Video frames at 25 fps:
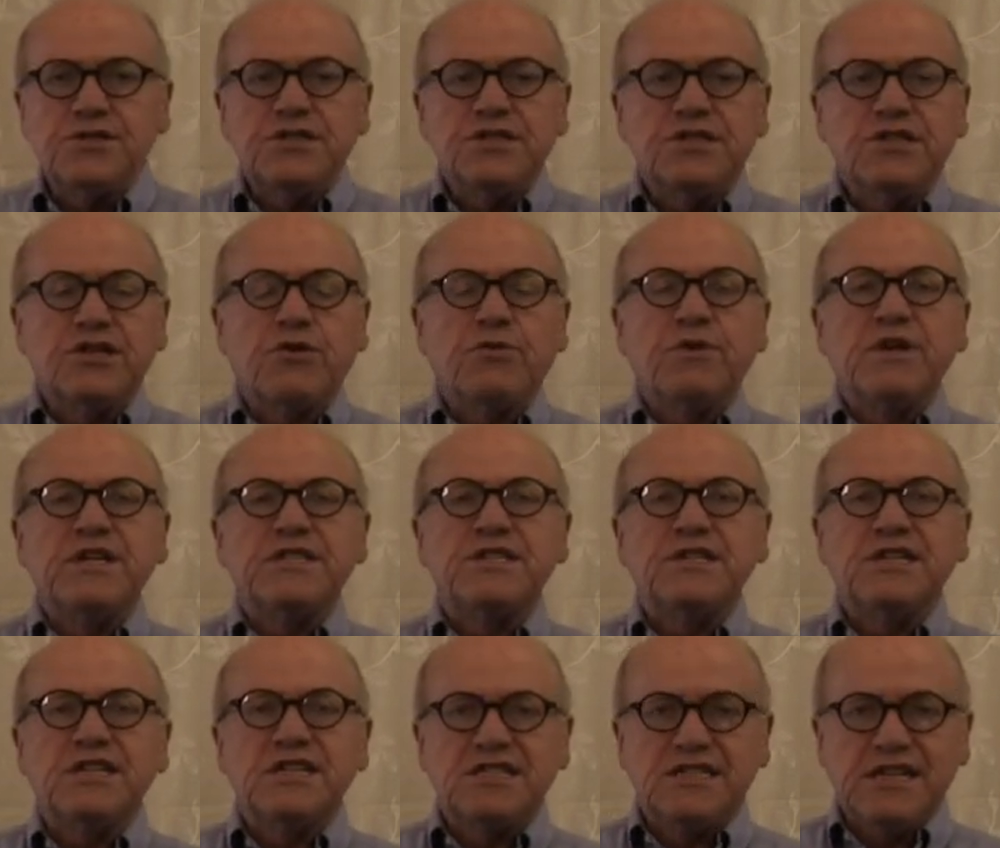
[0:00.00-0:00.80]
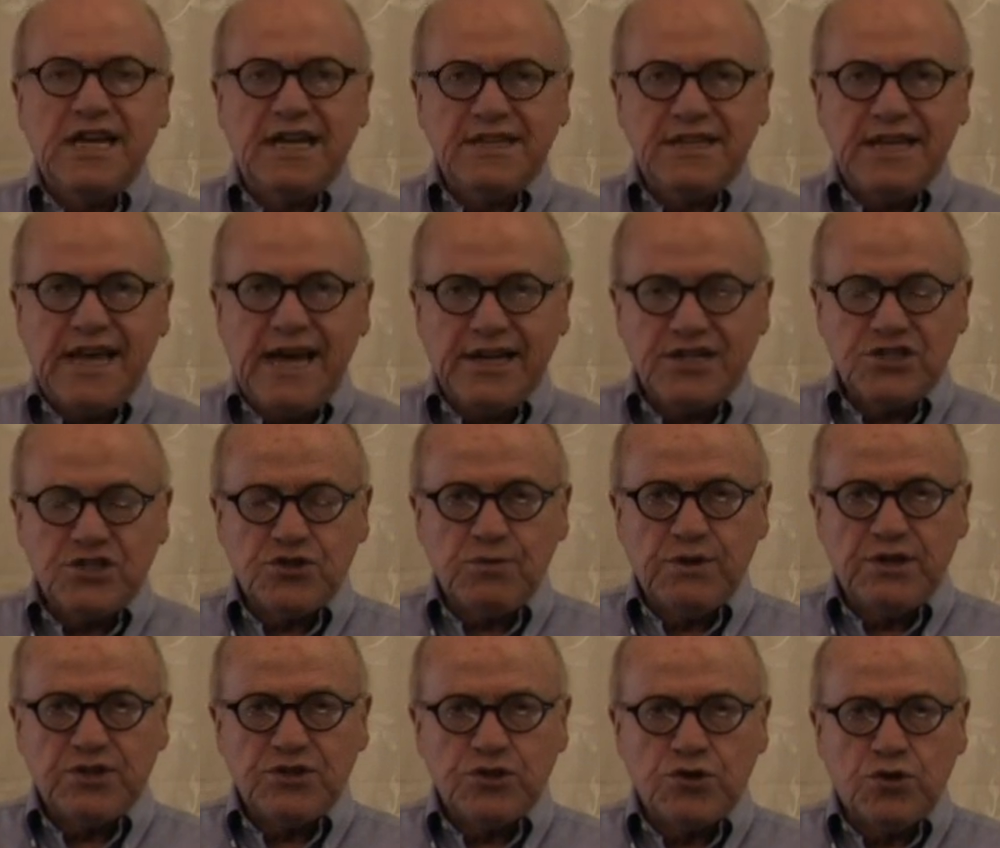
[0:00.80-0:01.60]
there is an estate tax
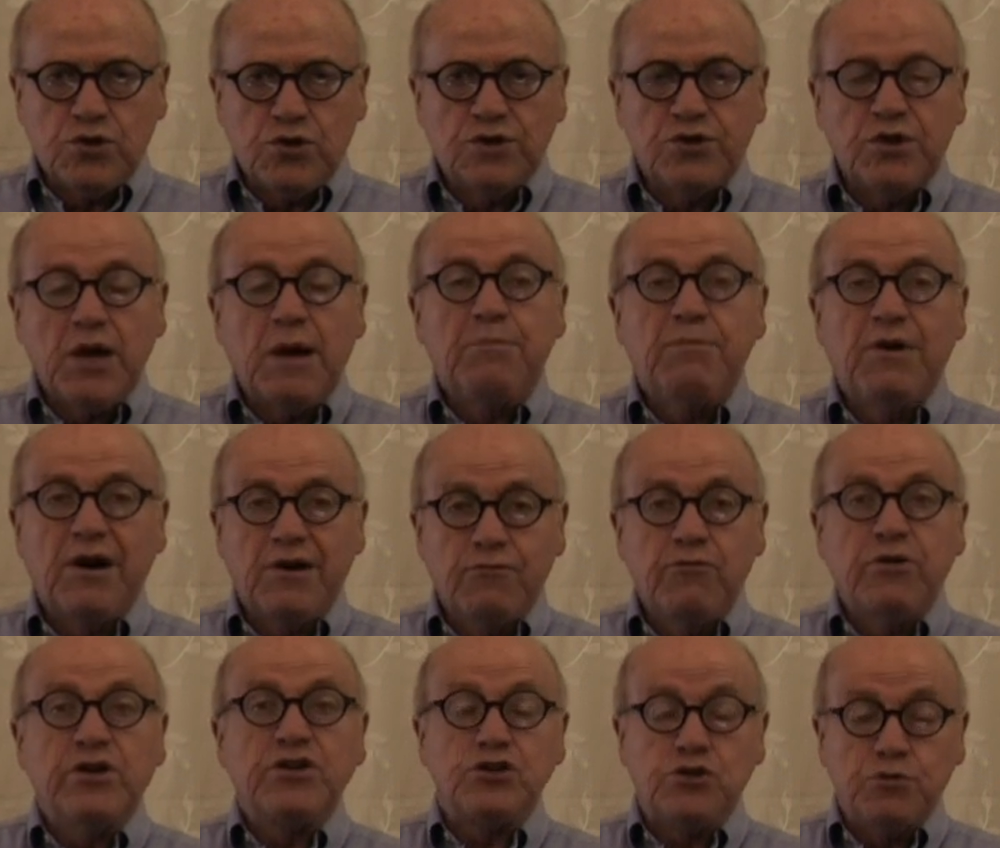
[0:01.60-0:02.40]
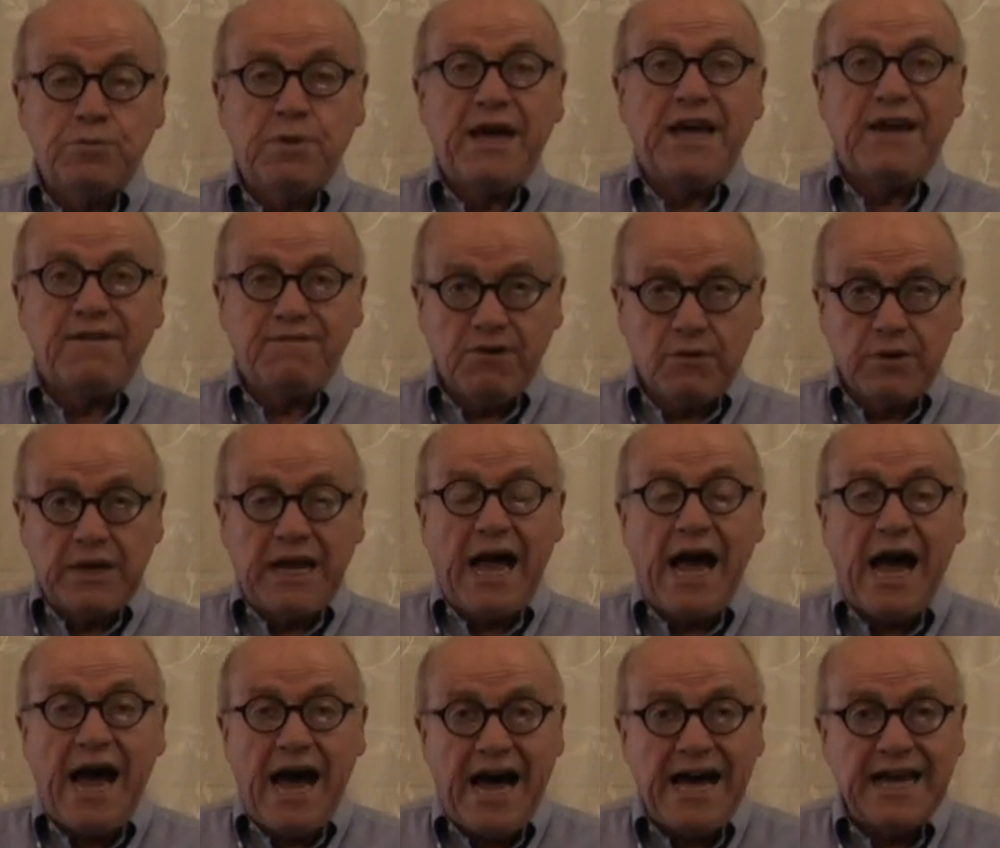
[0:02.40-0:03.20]
threshold above which you pay a very
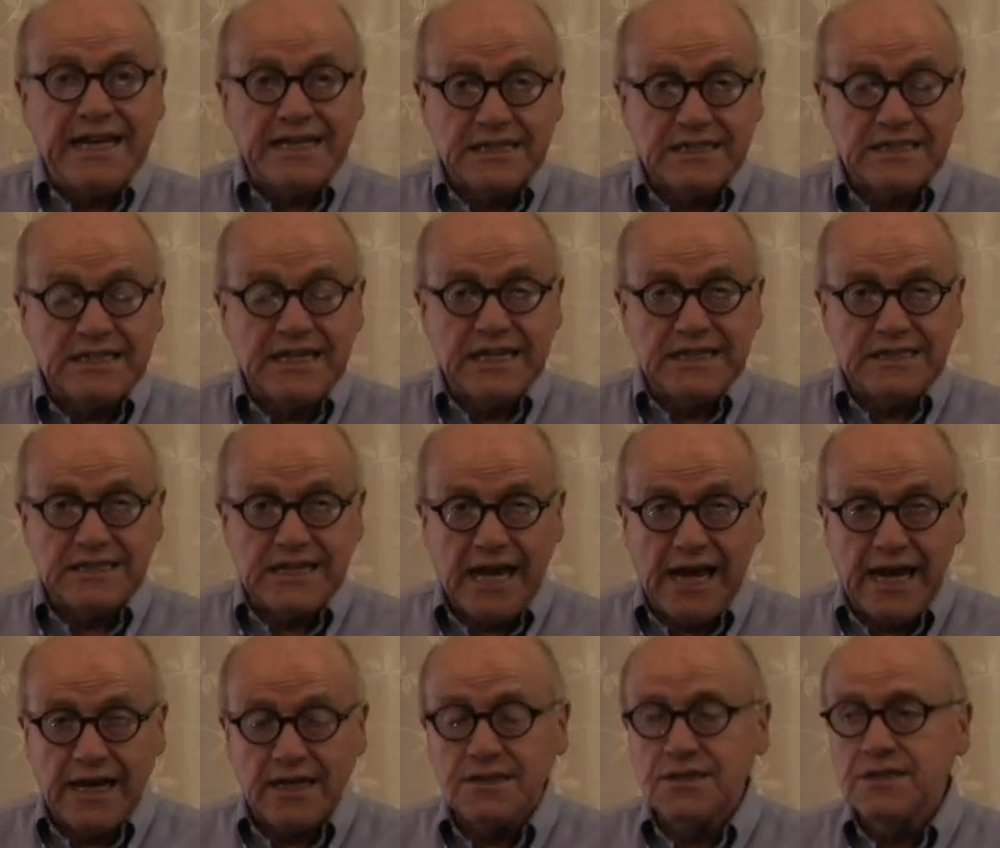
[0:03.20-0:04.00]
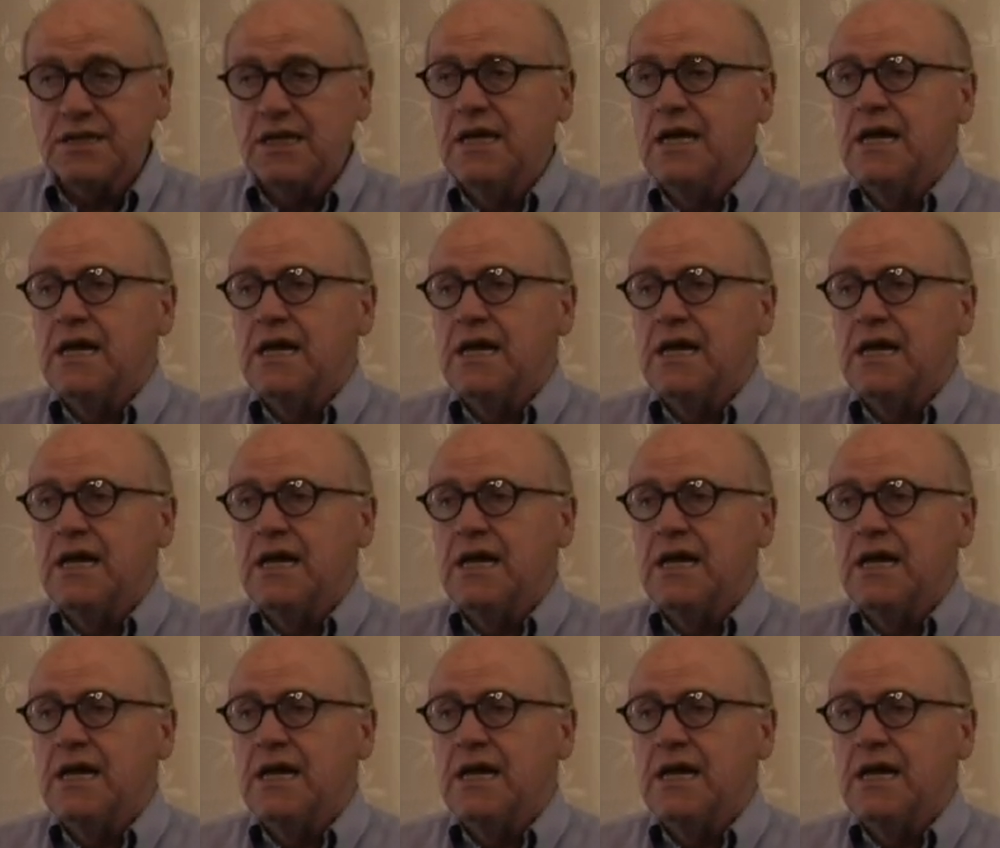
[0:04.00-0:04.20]
high estate tax,